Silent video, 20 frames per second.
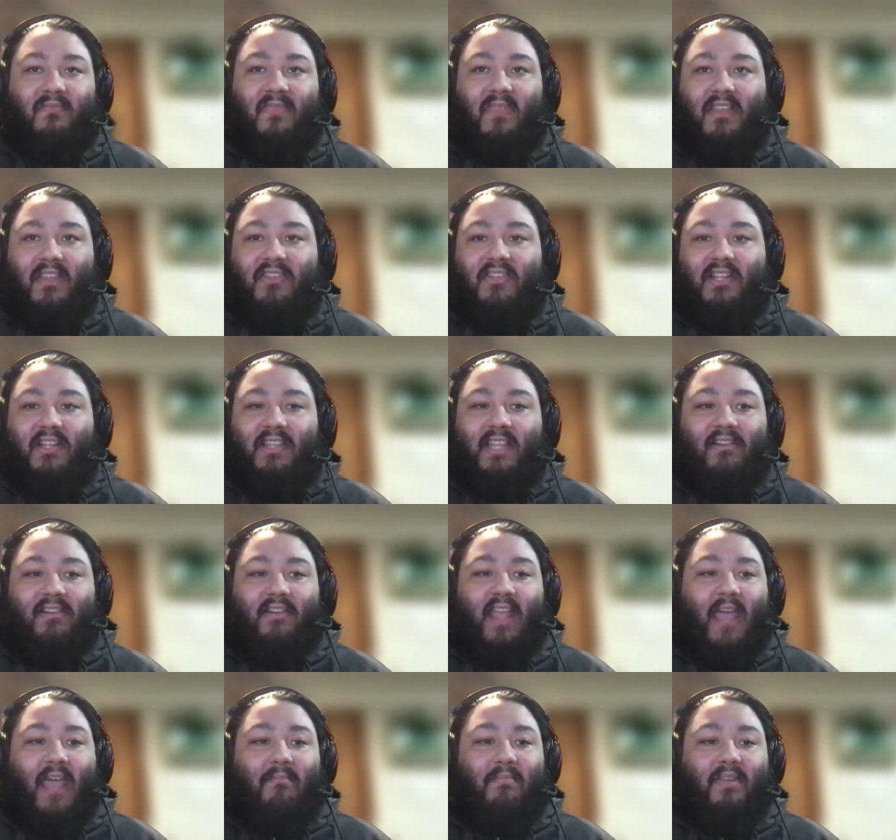shutdown
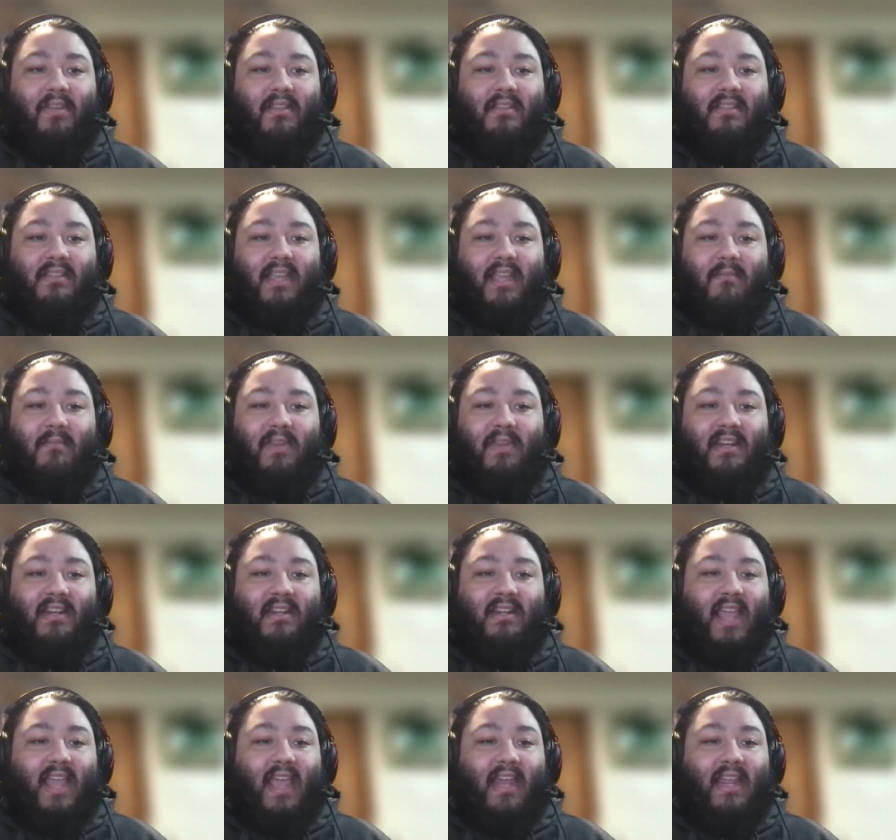happened, and because
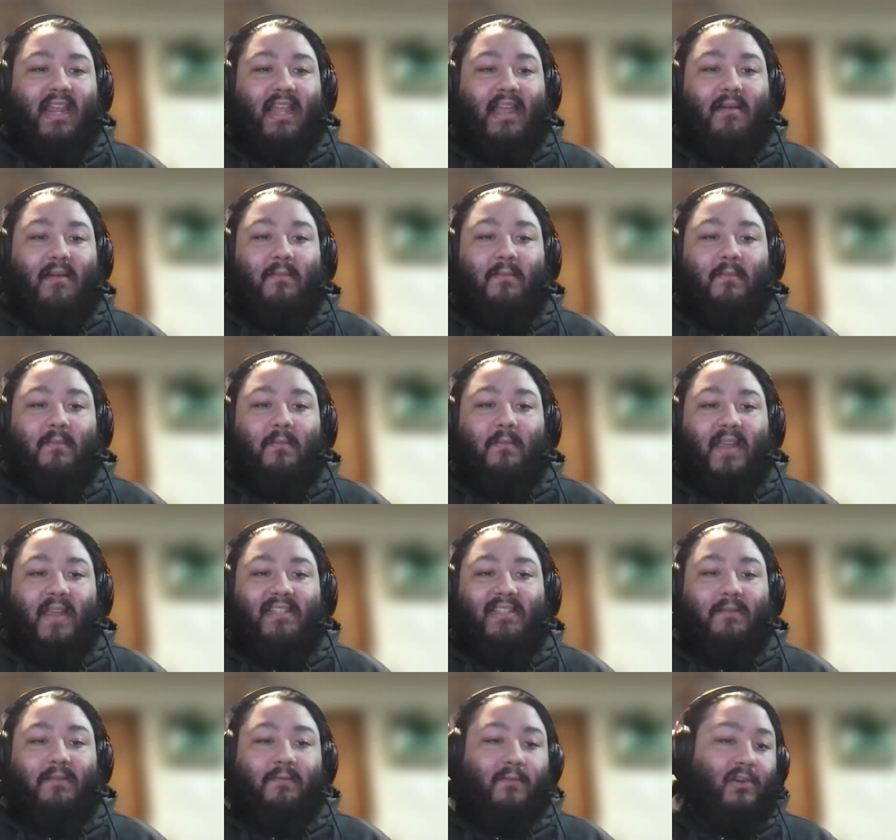of that like i'm
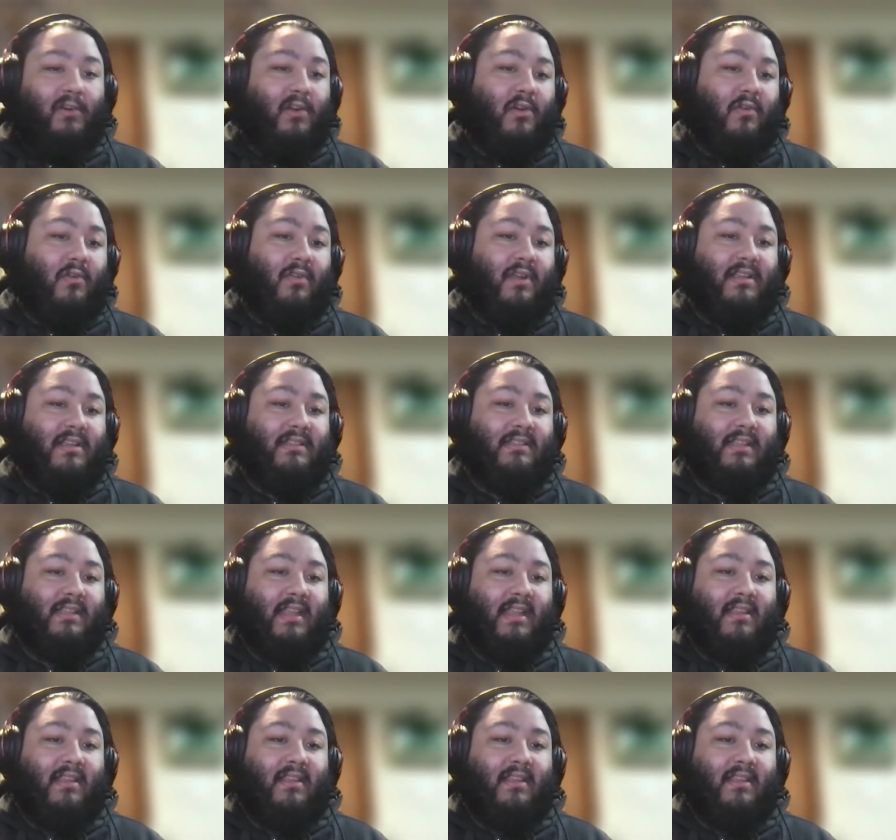basically furloughed because
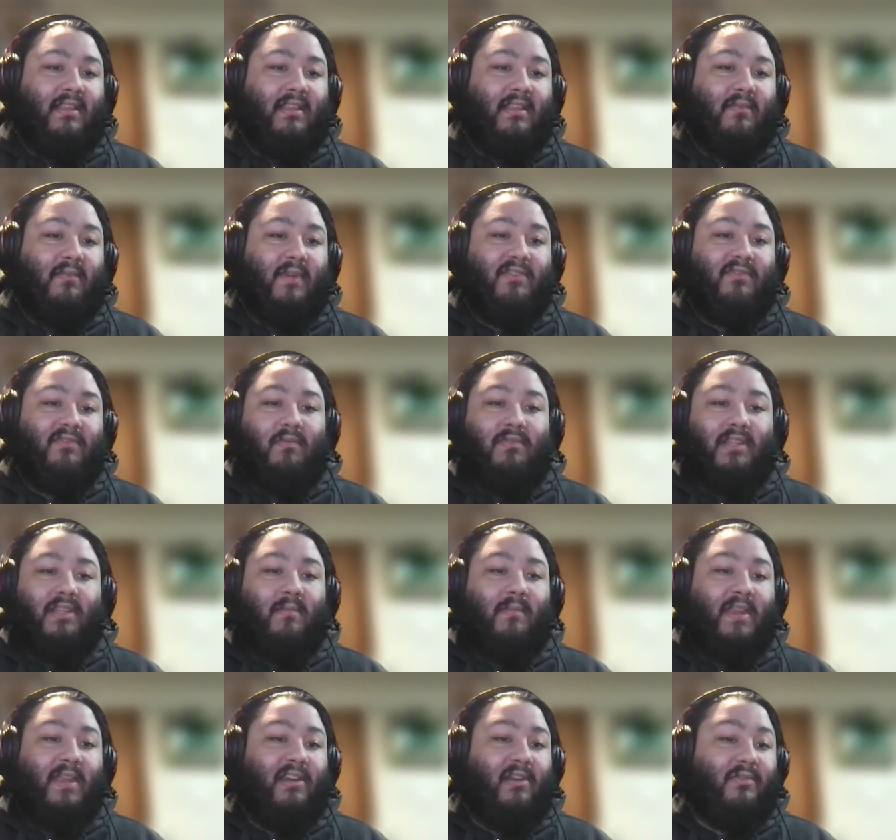like the restaurant was going
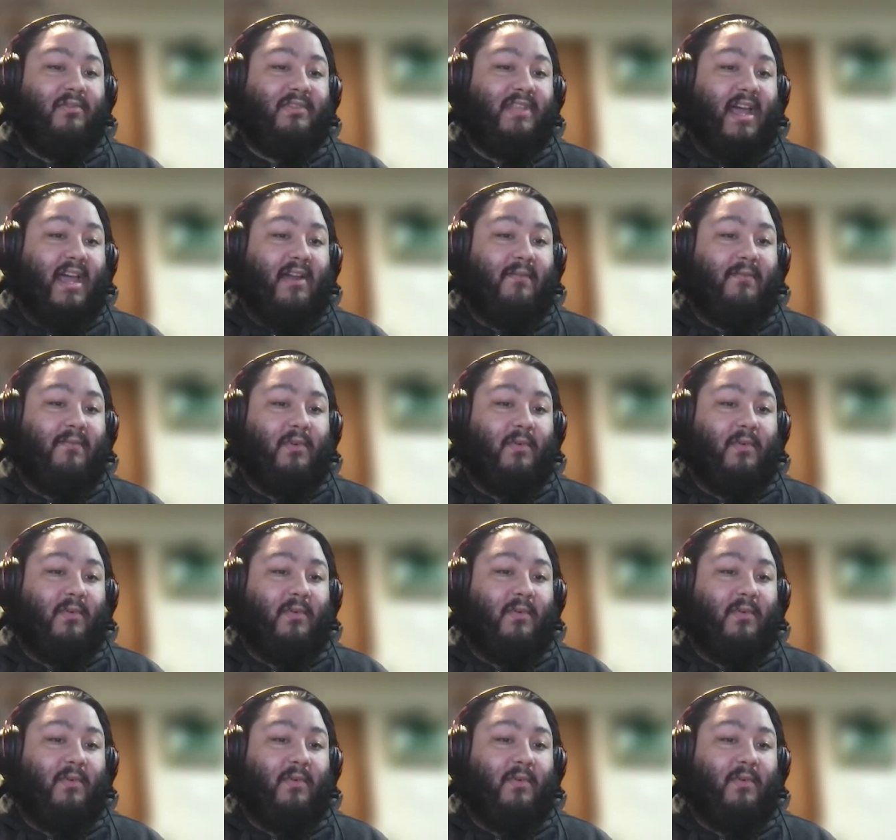to be closed down for a